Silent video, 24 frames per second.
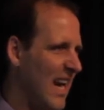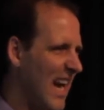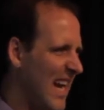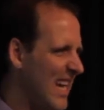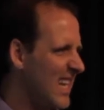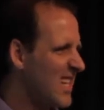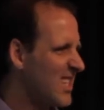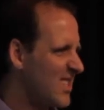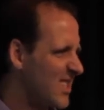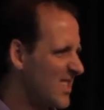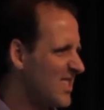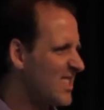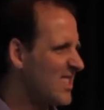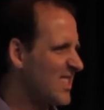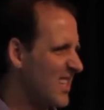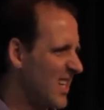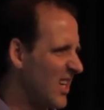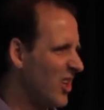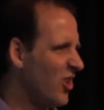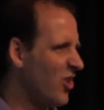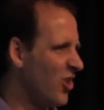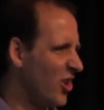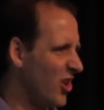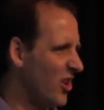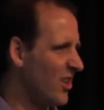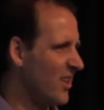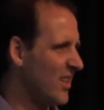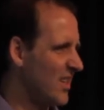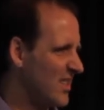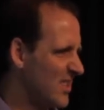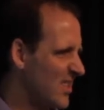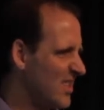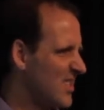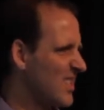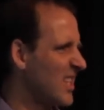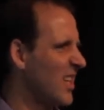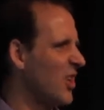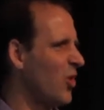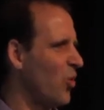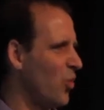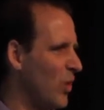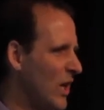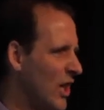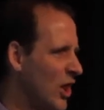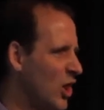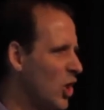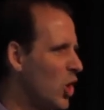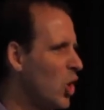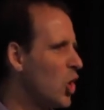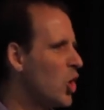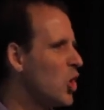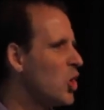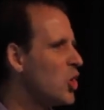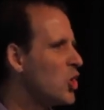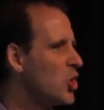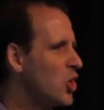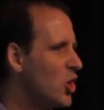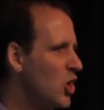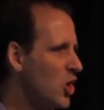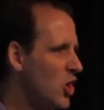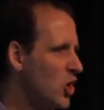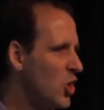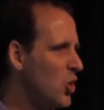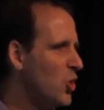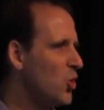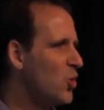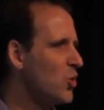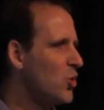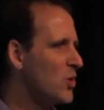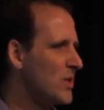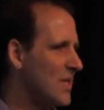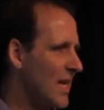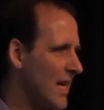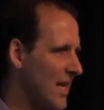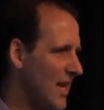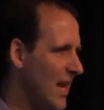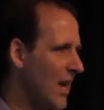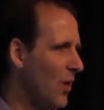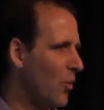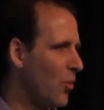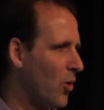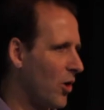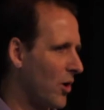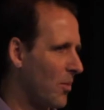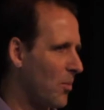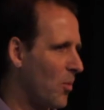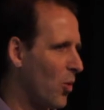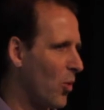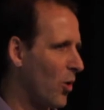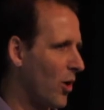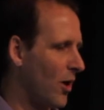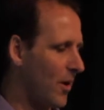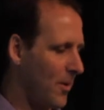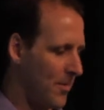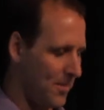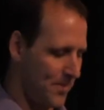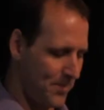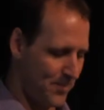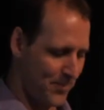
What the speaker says: And it's a skill. It's a skill. We learn to use that network more.